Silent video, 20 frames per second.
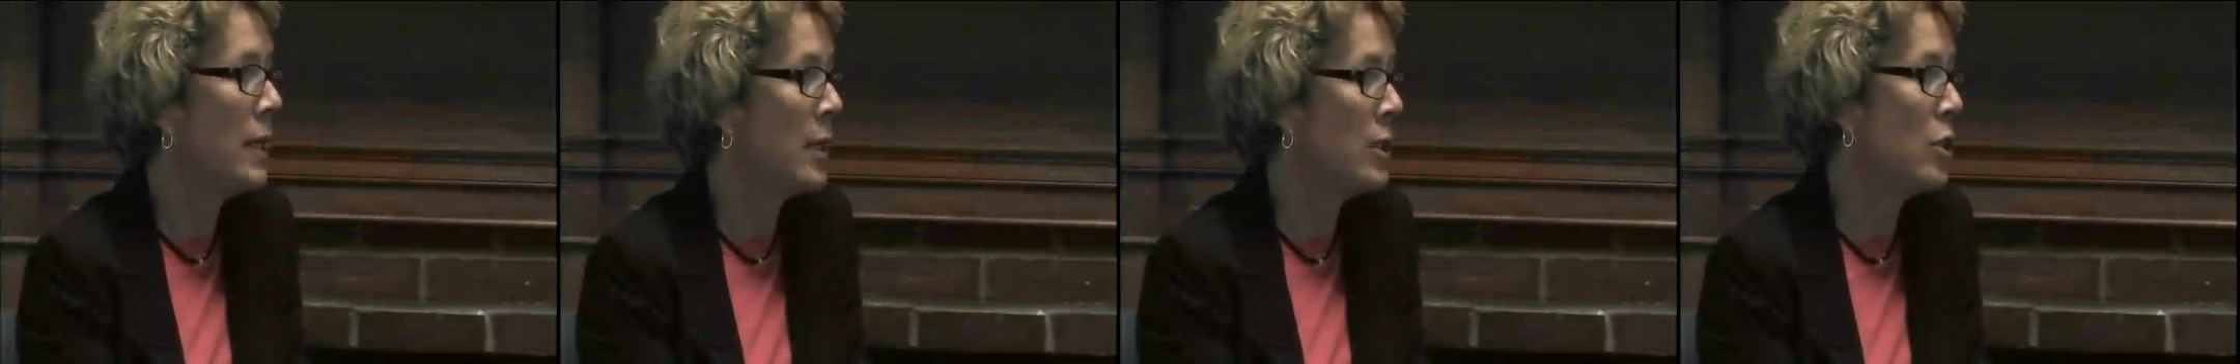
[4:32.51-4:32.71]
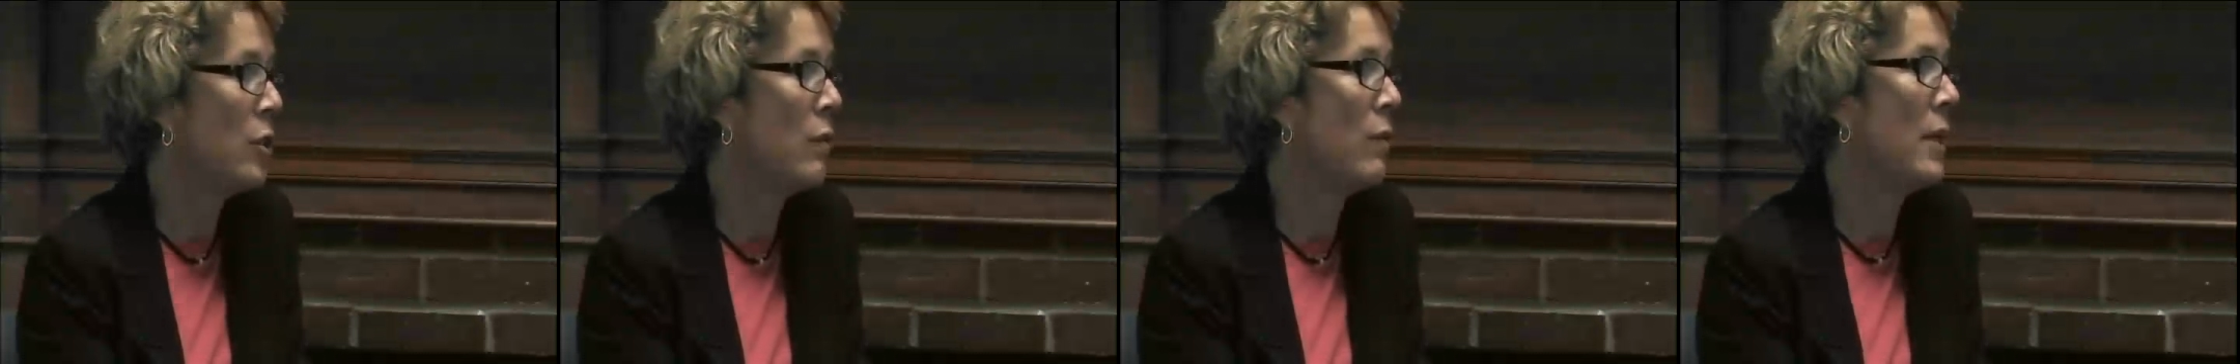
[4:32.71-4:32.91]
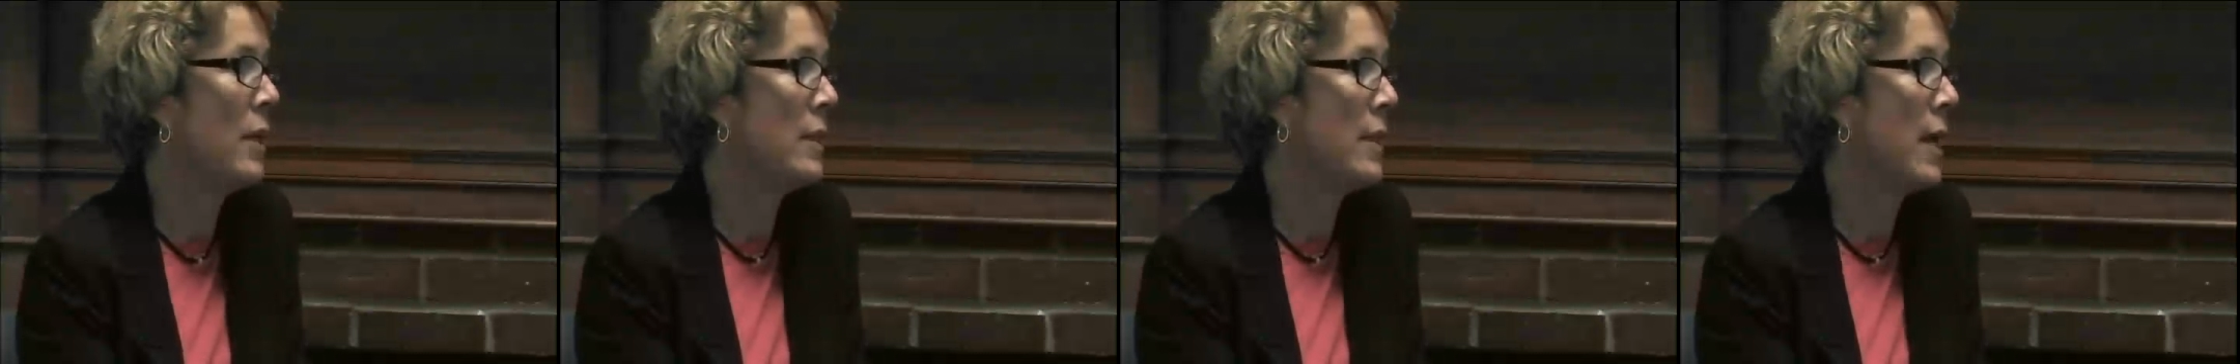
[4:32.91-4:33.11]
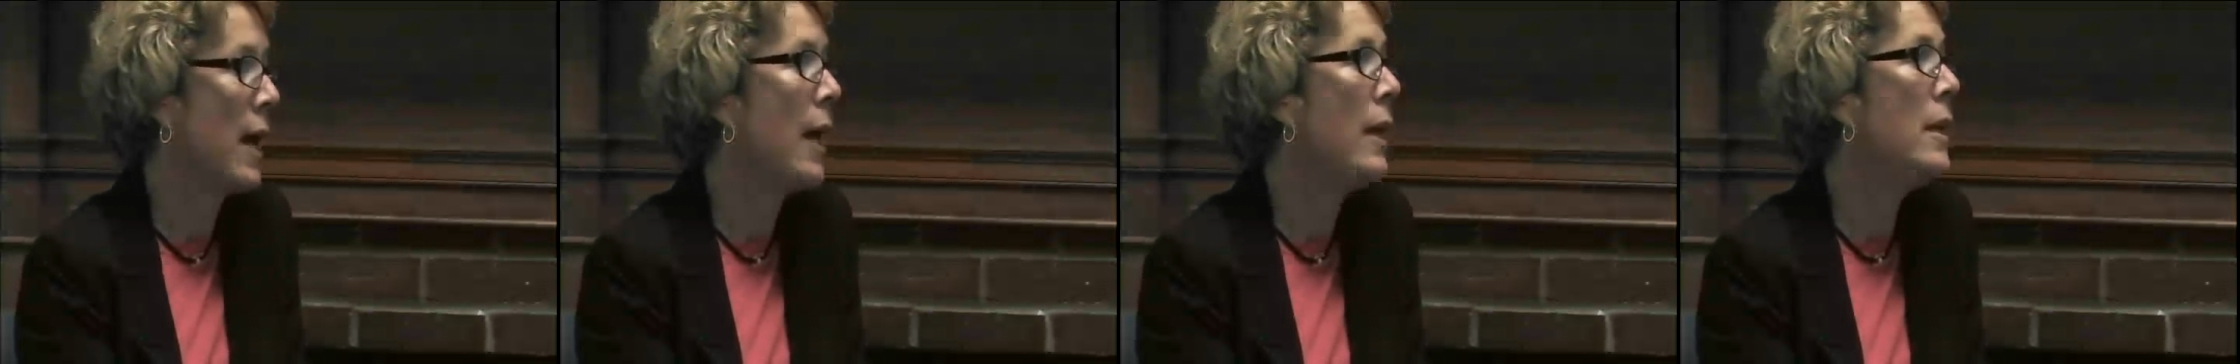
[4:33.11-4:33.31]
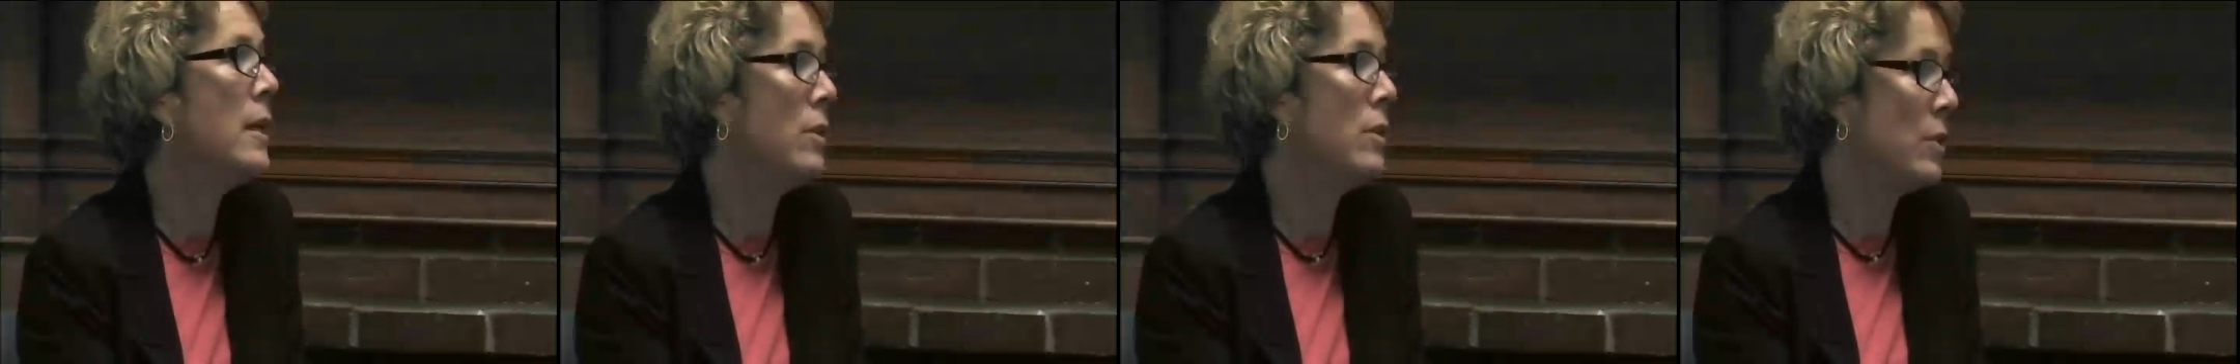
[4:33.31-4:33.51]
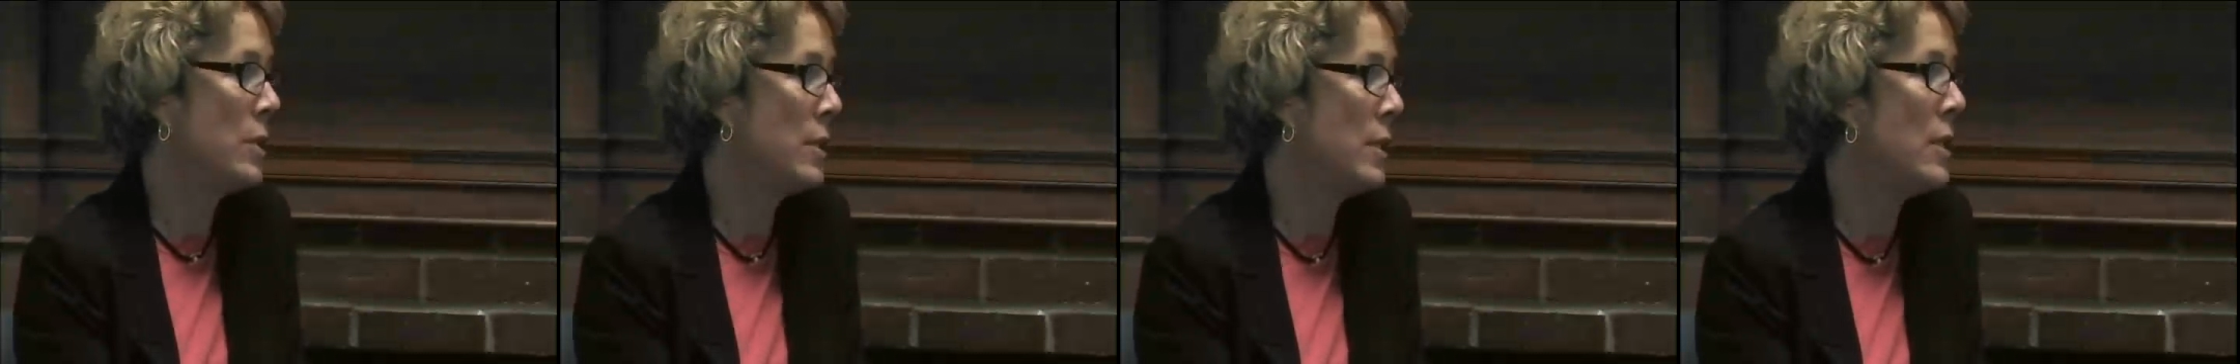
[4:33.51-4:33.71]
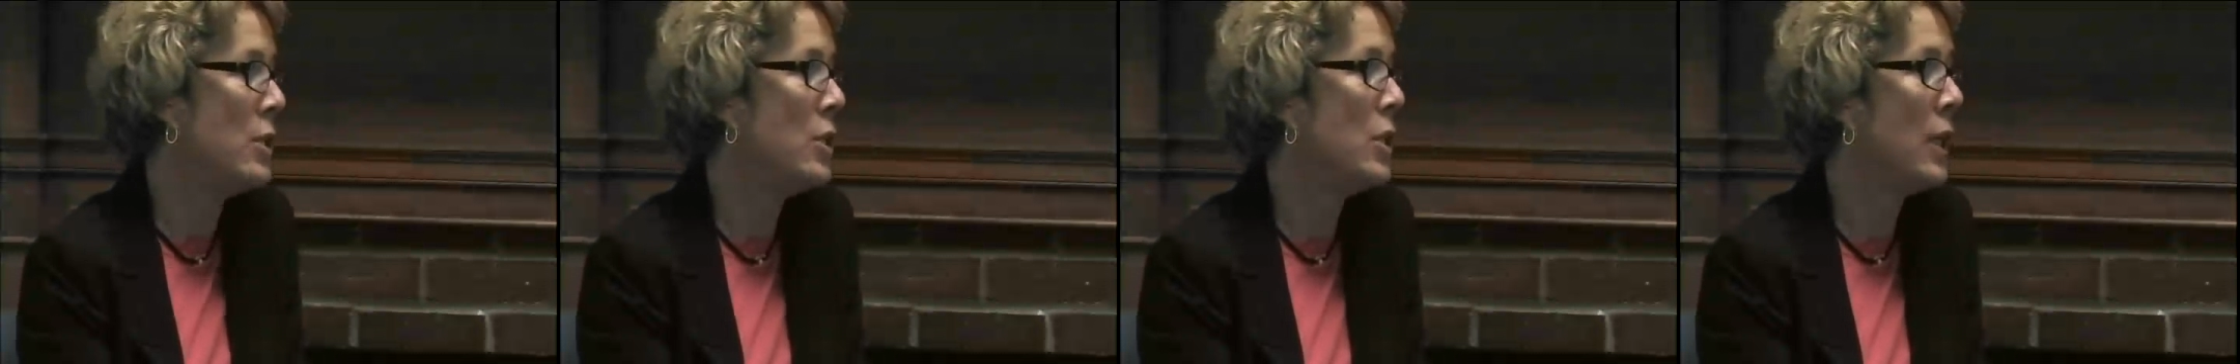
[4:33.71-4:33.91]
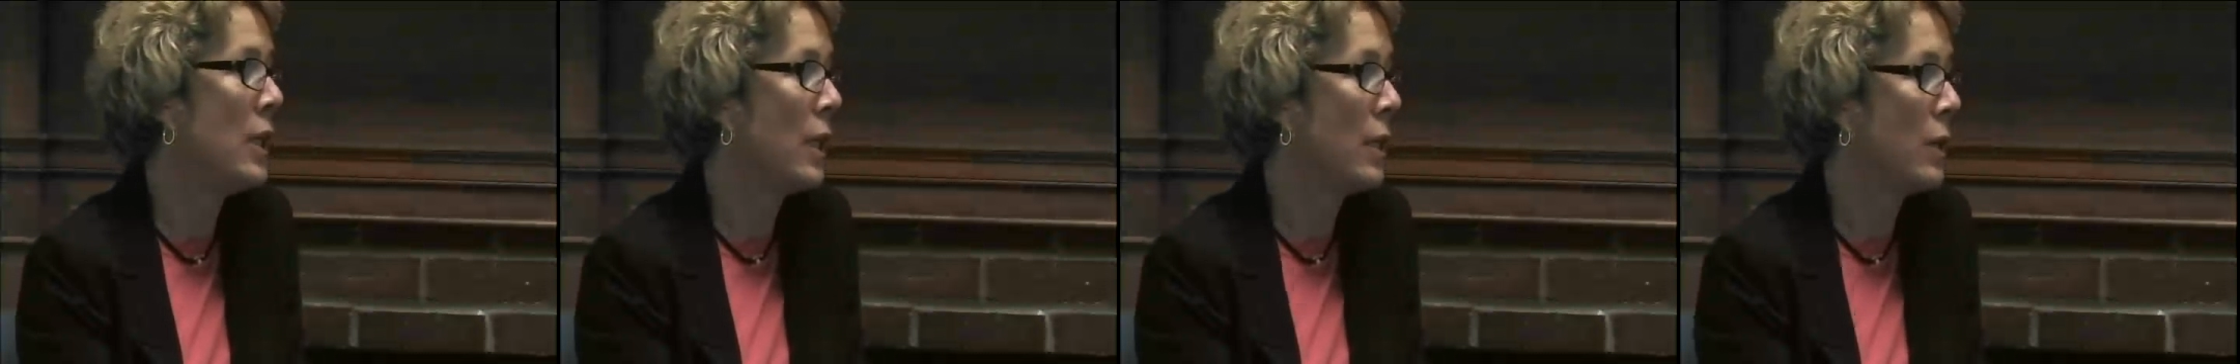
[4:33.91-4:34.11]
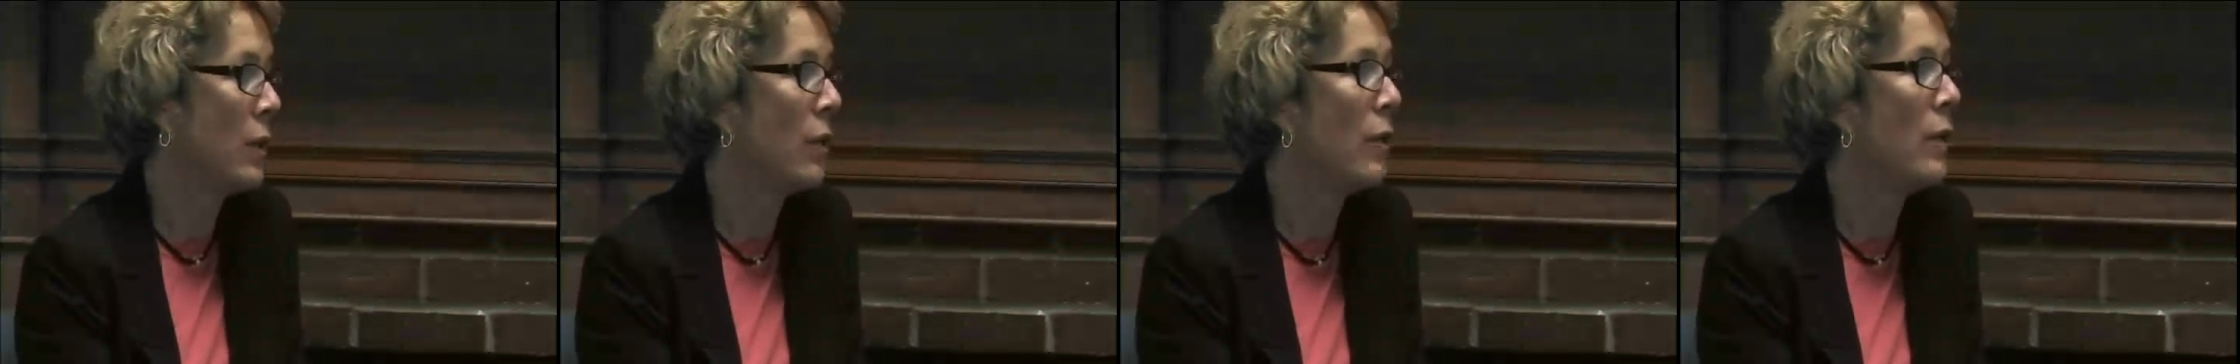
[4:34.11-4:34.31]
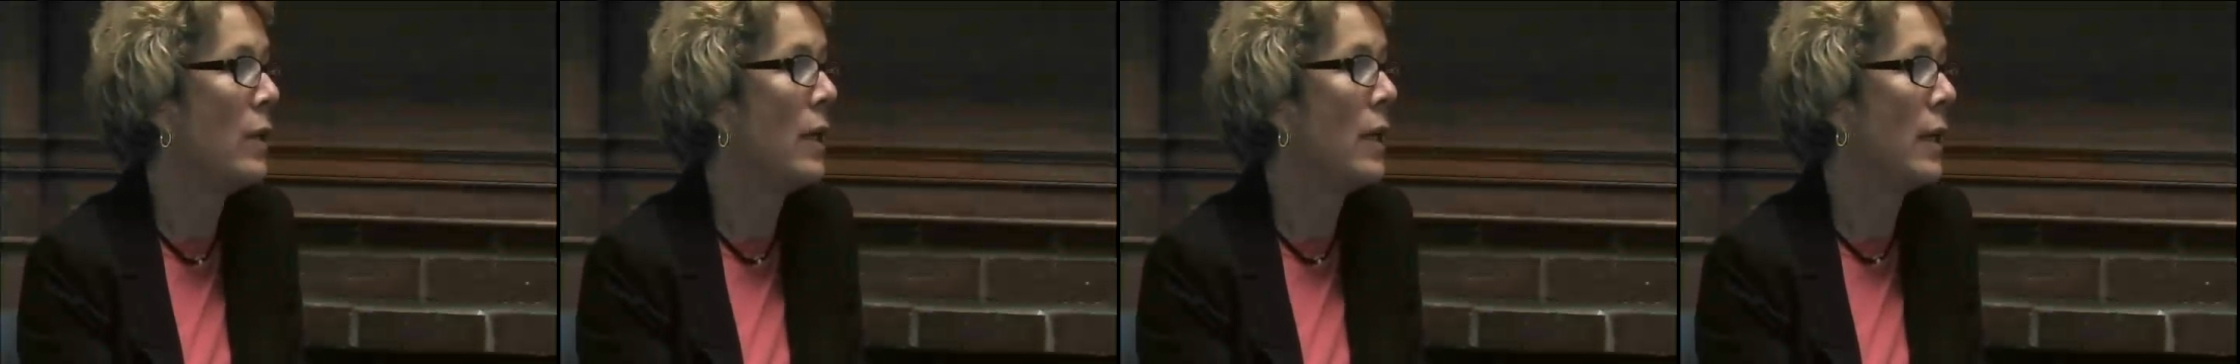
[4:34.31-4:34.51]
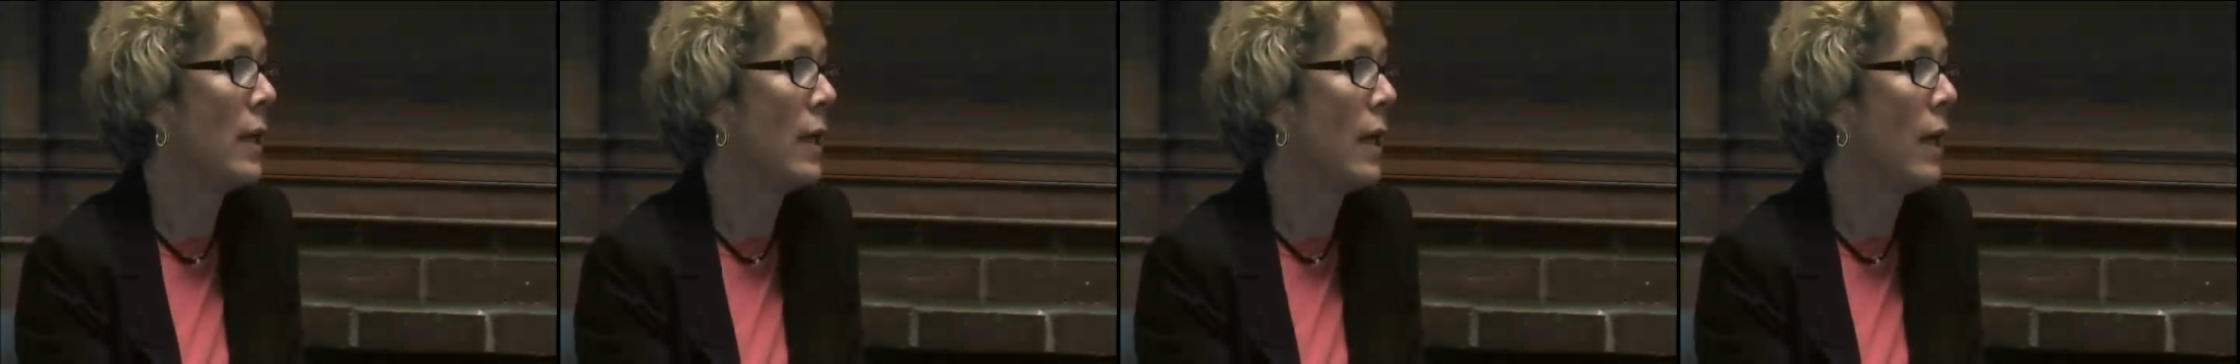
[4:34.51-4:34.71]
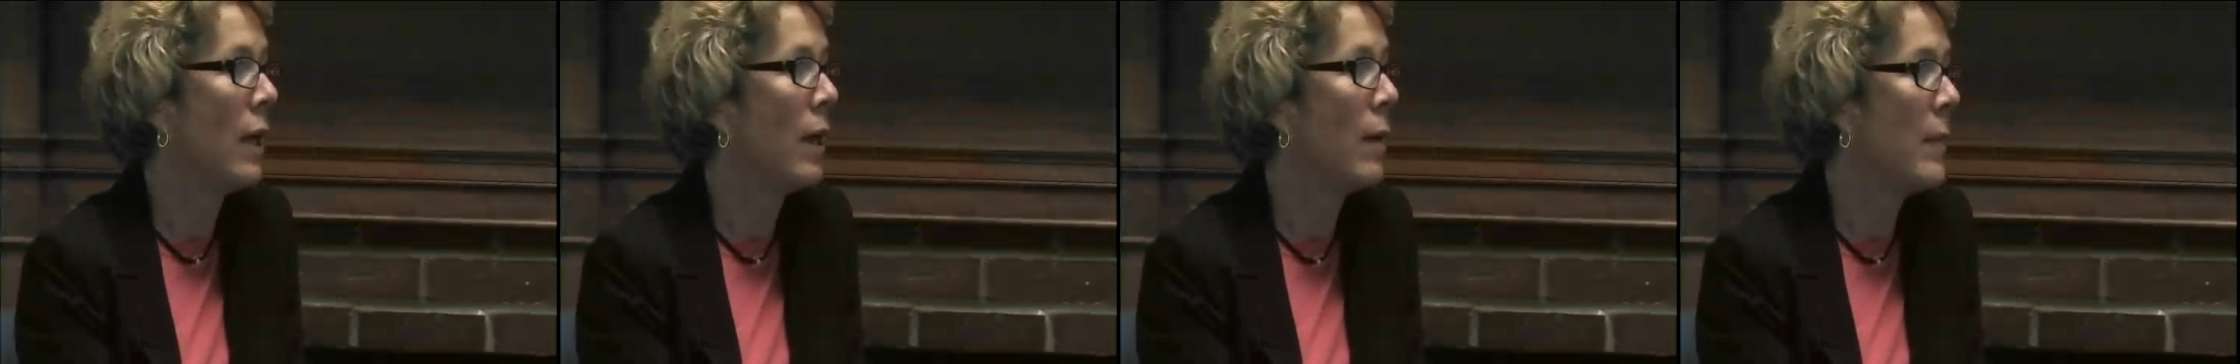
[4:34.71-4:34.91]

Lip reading: integrate that into teaching and learning